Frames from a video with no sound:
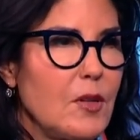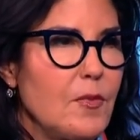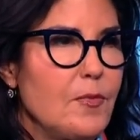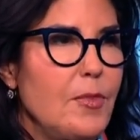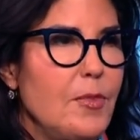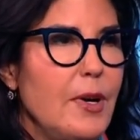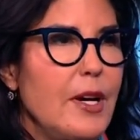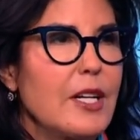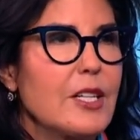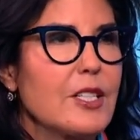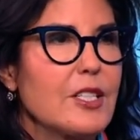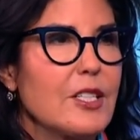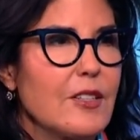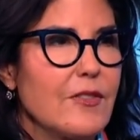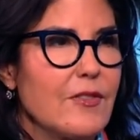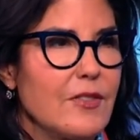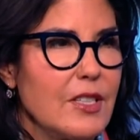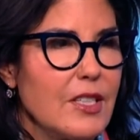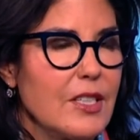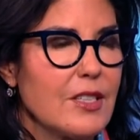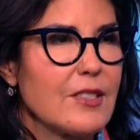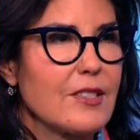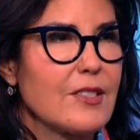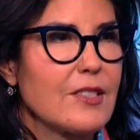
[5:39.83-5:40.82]

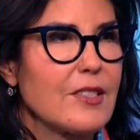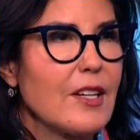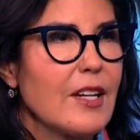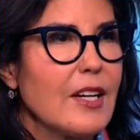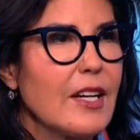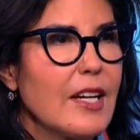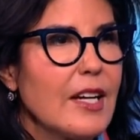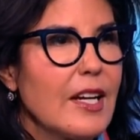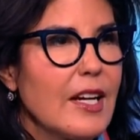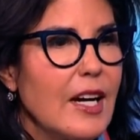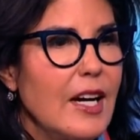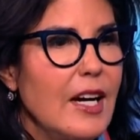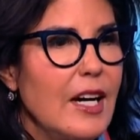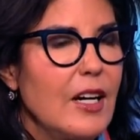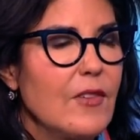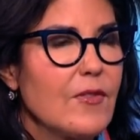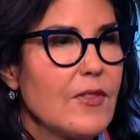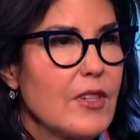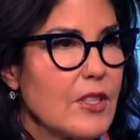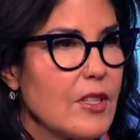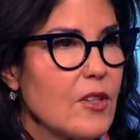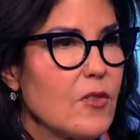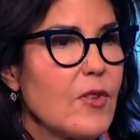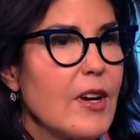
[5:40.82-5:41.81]
competitiveness
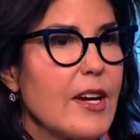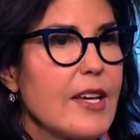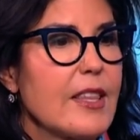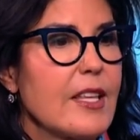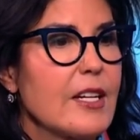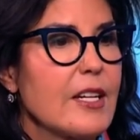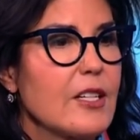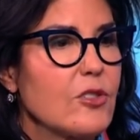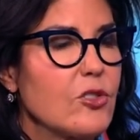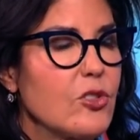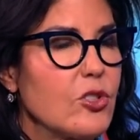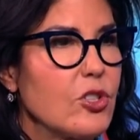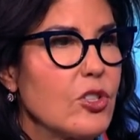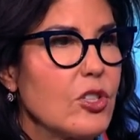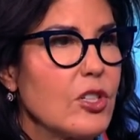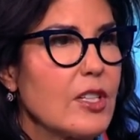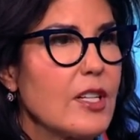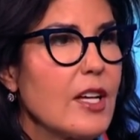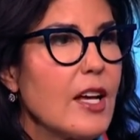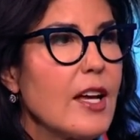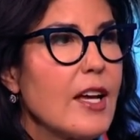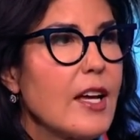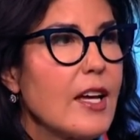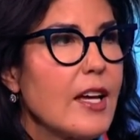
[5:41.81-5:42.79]
in the way that it
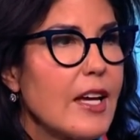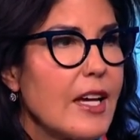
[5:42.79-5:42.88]
should.